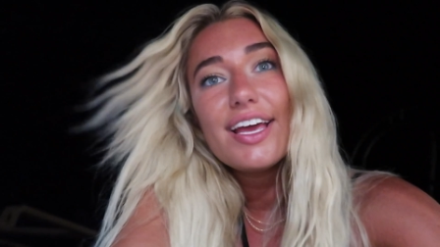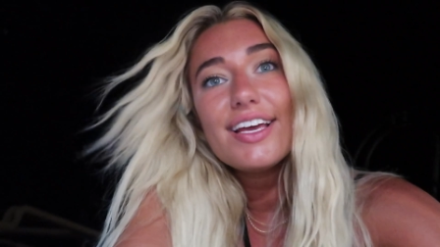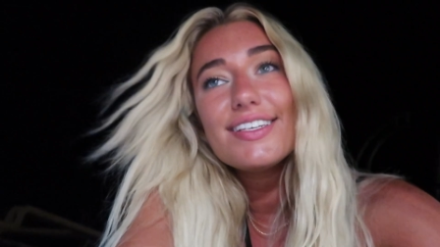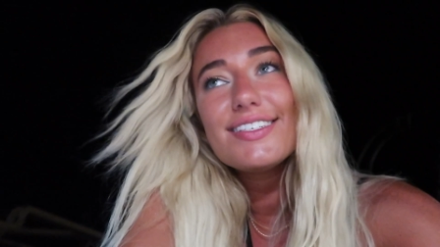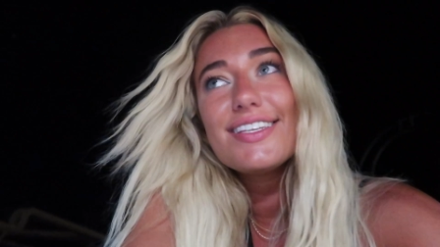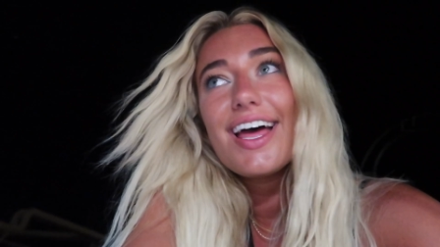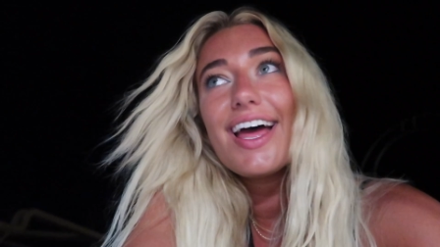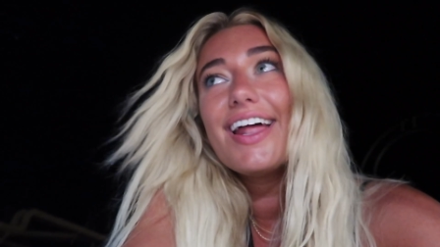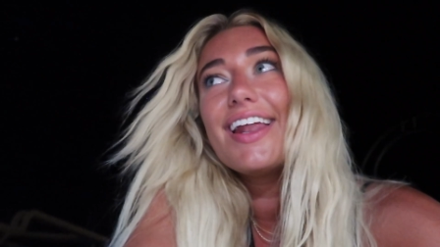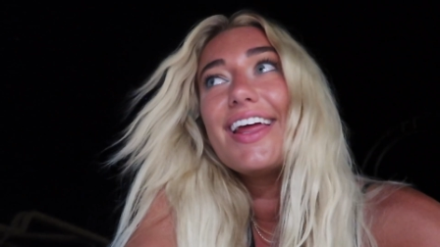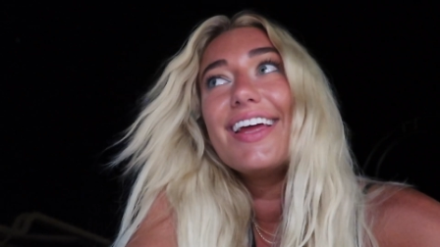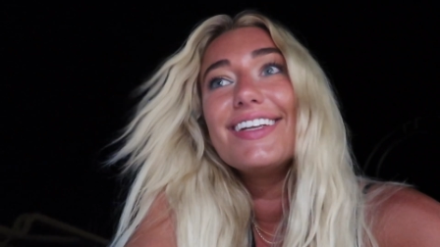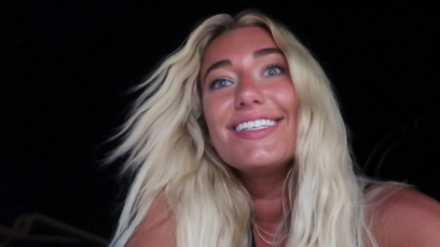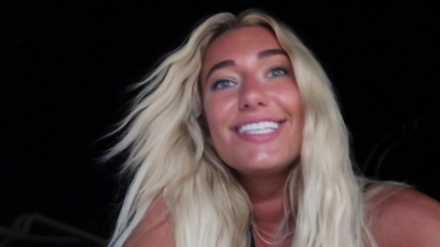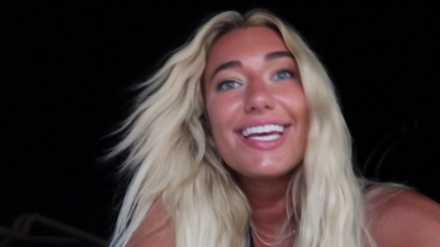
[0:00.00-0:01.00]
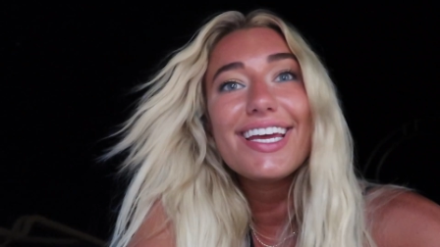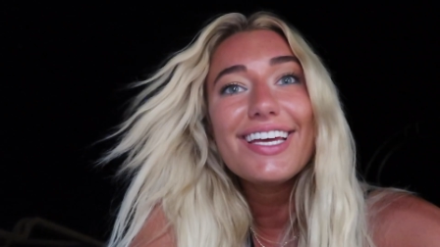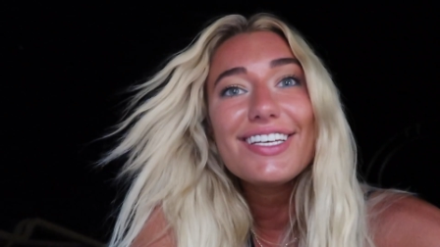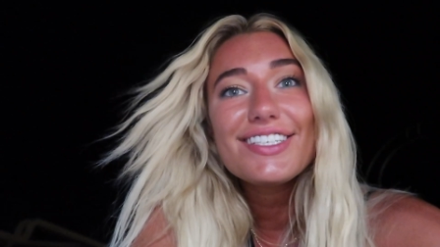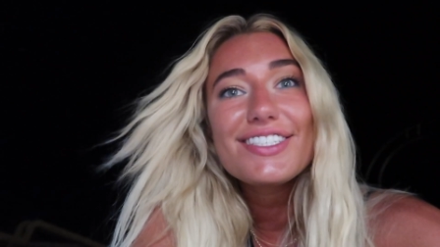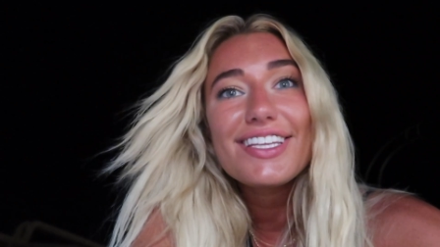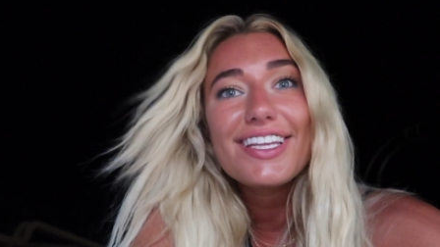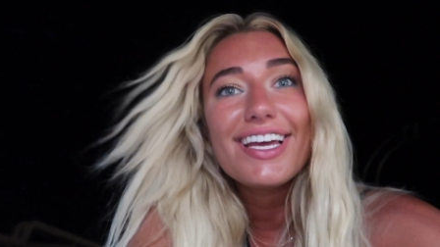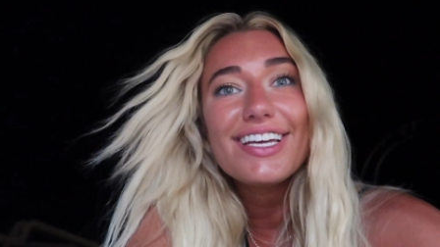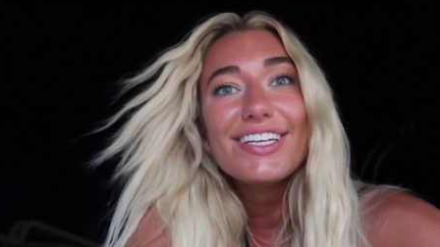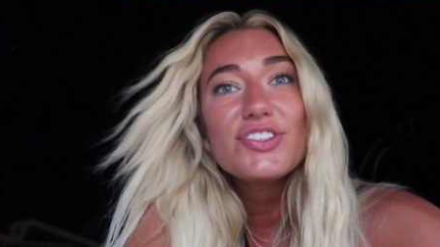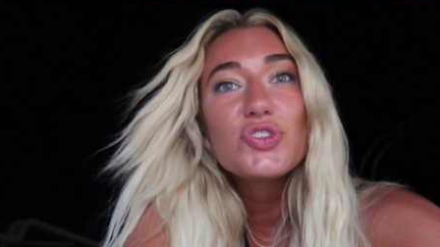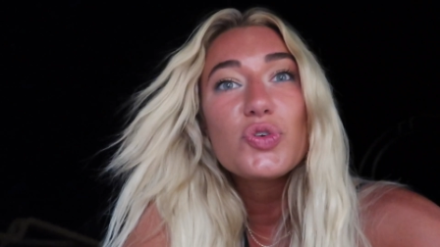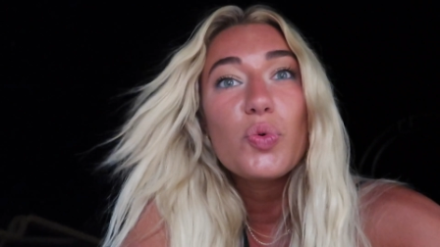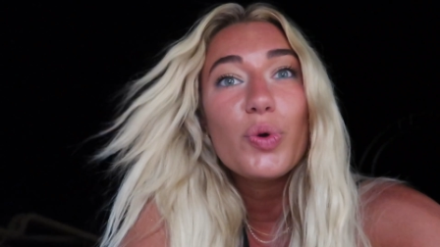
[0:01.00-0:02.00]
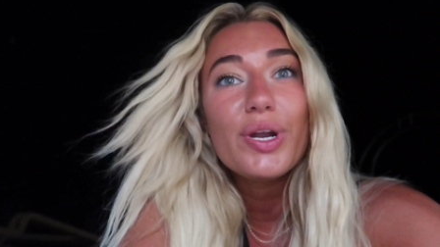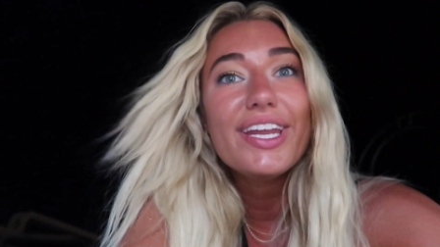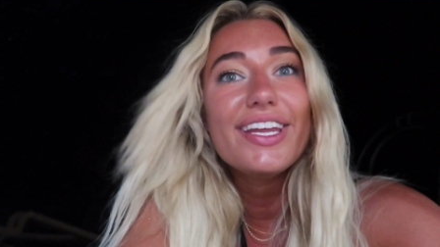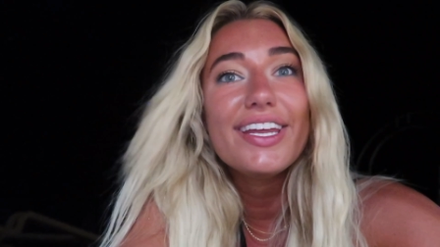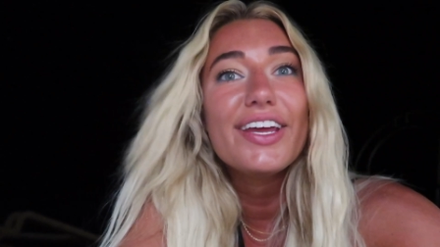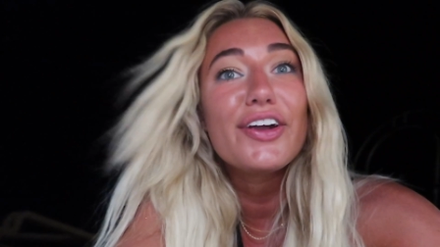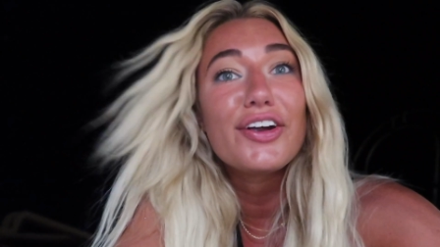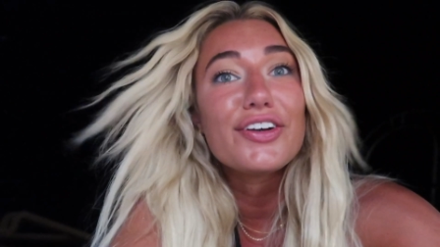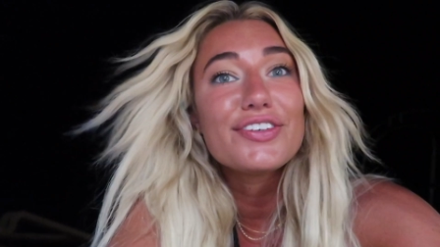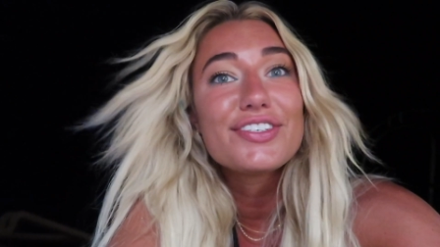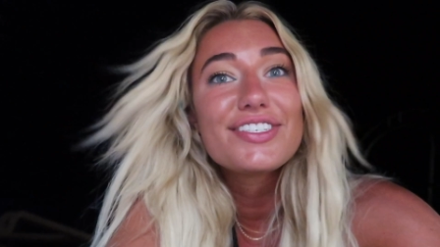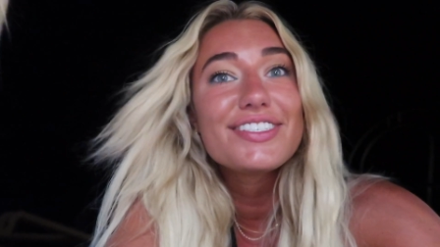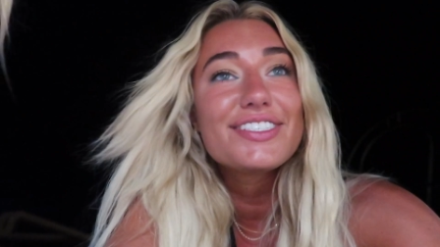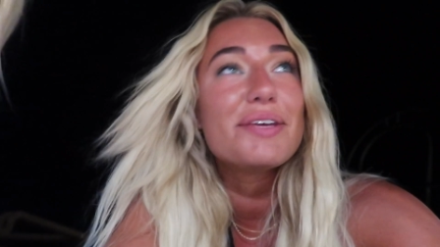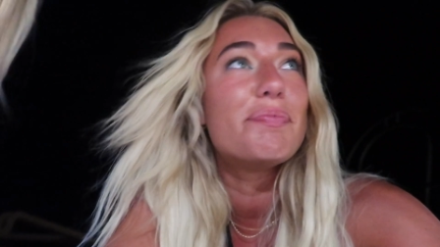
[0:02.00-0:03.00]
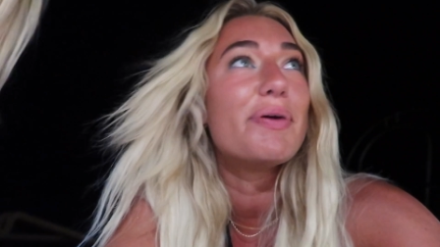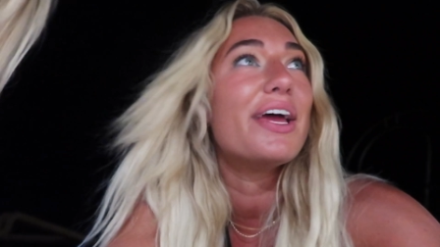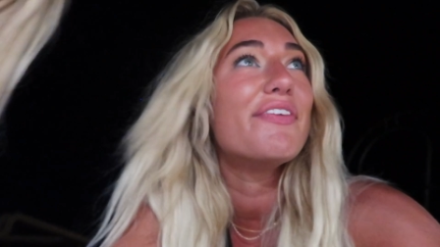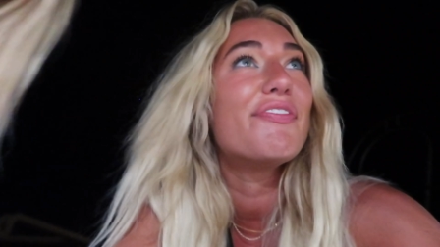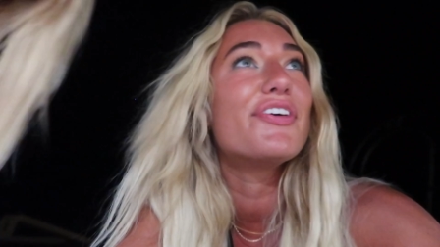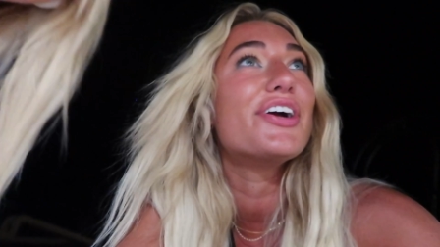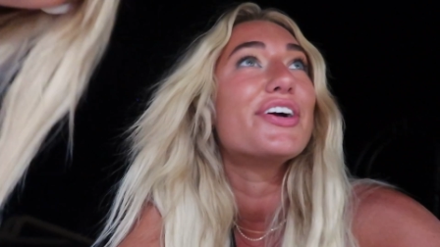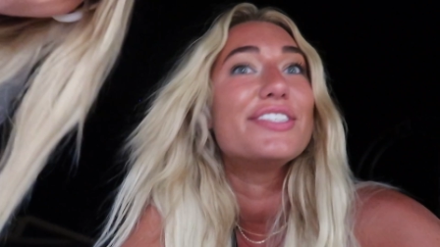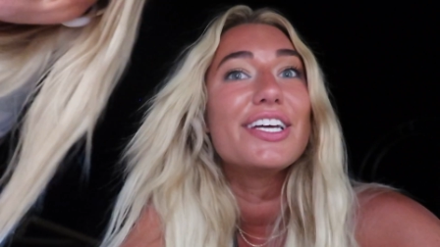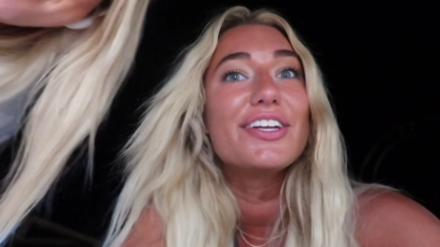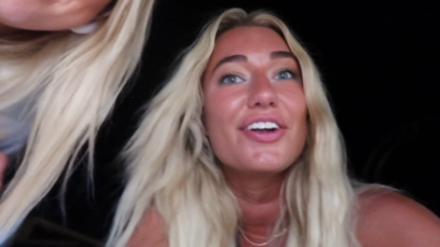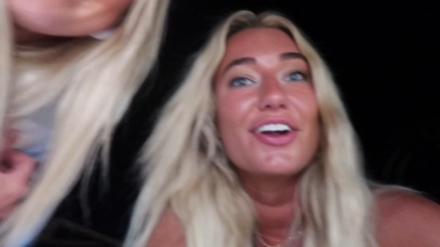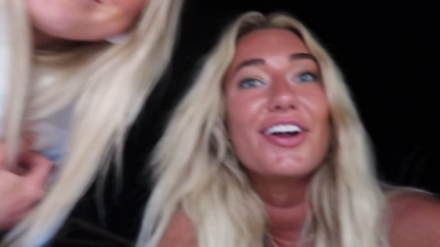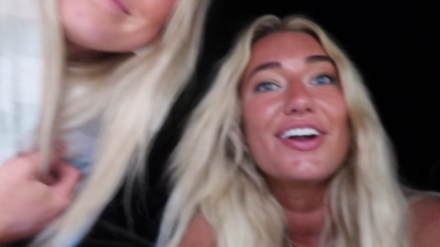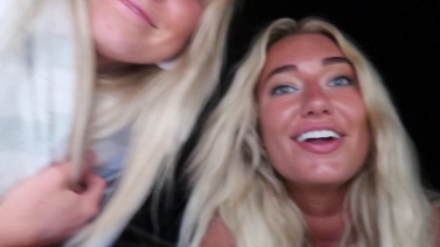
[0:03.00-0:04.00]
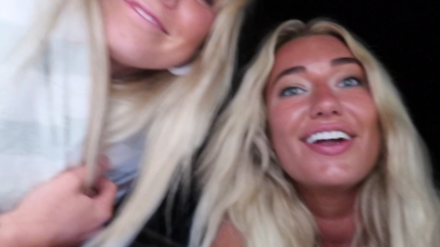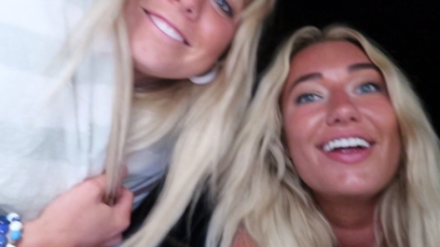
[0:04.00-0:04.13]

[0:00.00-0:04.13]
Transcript: is that it takes like 20 years to pay for your dinner.